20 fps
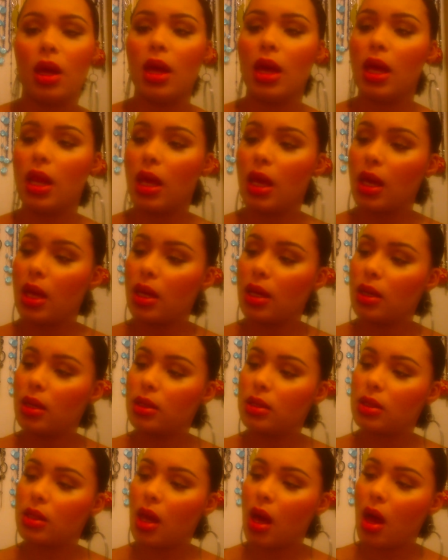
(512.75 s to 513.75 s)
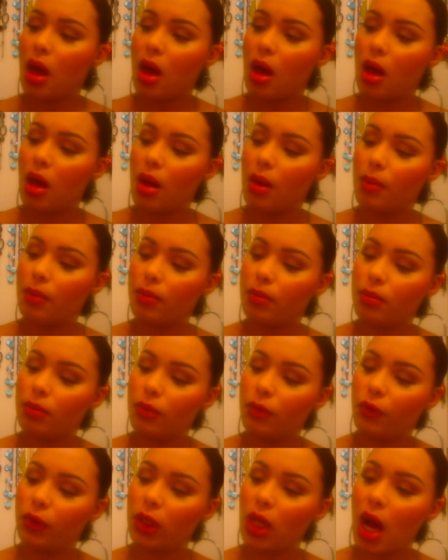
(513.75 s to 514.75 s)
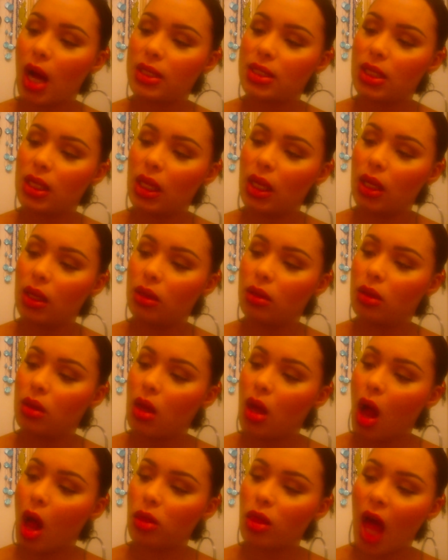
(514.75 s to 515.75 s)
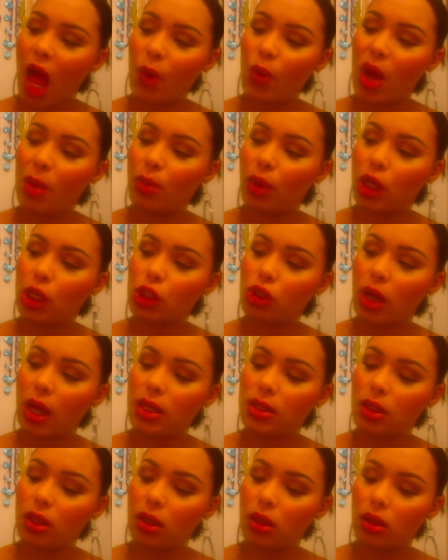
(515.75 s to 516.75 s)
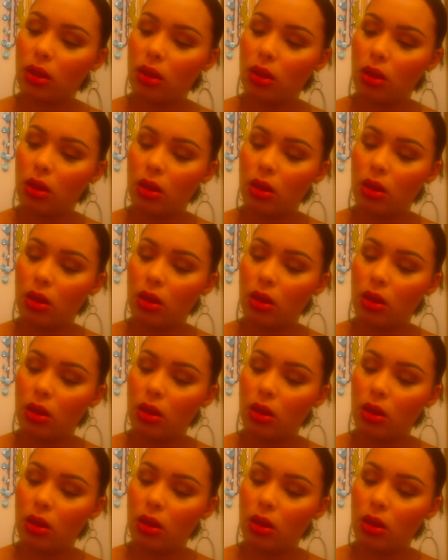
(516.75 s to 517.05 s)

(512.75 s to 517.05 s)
It is Velocity, a lightweight moisturizer.